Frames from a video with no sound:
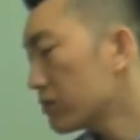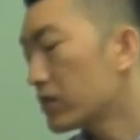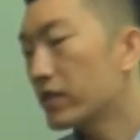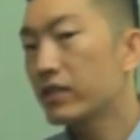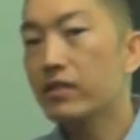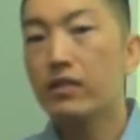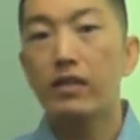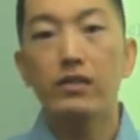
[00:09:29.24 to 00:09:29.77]

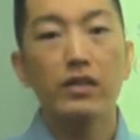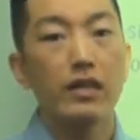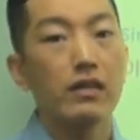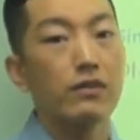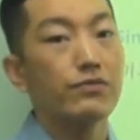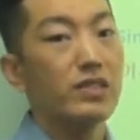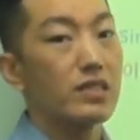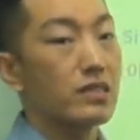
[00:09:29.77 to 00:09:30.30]
right, and they
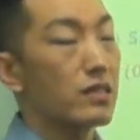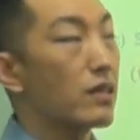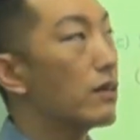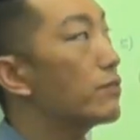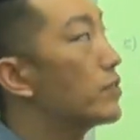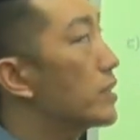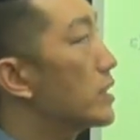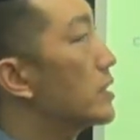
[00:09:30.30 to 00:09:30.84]
have
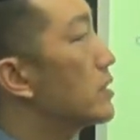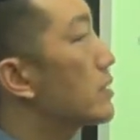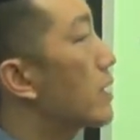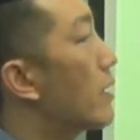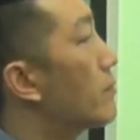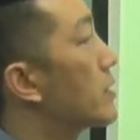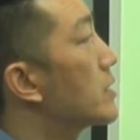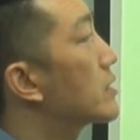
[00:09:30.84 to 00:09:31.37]
discovered it,
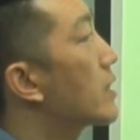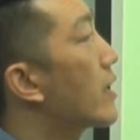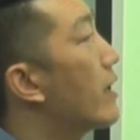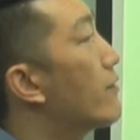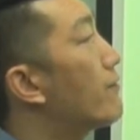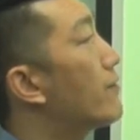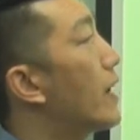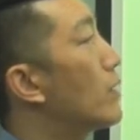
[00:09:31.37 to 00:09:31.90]
that means they
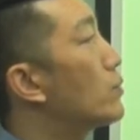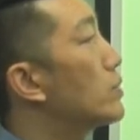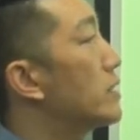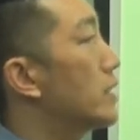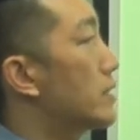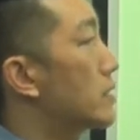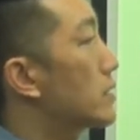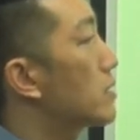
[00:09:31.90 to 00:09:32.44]
have found
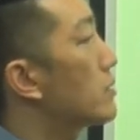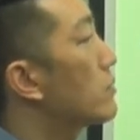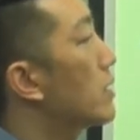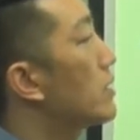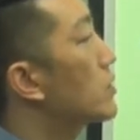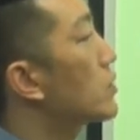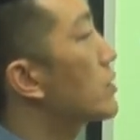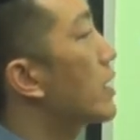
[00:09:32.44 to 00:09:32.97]
it,
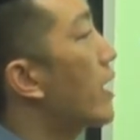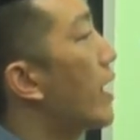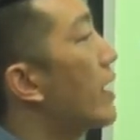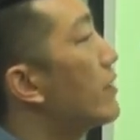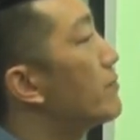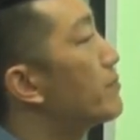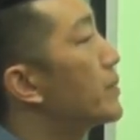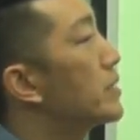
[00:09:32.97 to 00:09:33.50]
right? So they
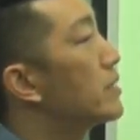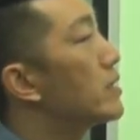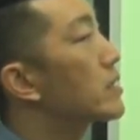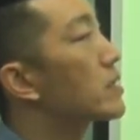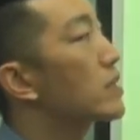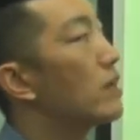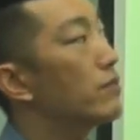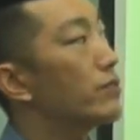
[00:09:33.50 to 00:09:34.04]
have been
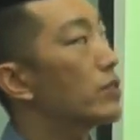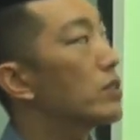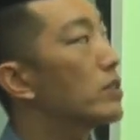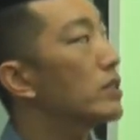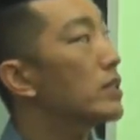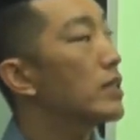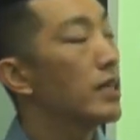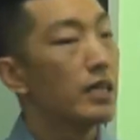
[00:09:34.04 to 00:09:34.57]

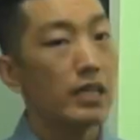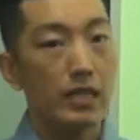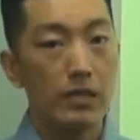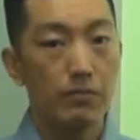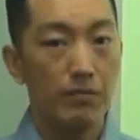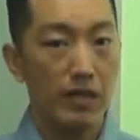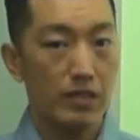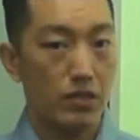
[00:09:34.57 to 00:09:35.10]
discovered
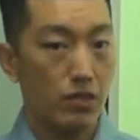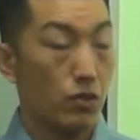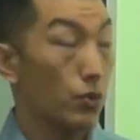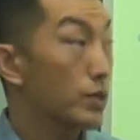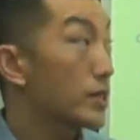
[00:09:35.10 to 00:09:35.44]
in Mexico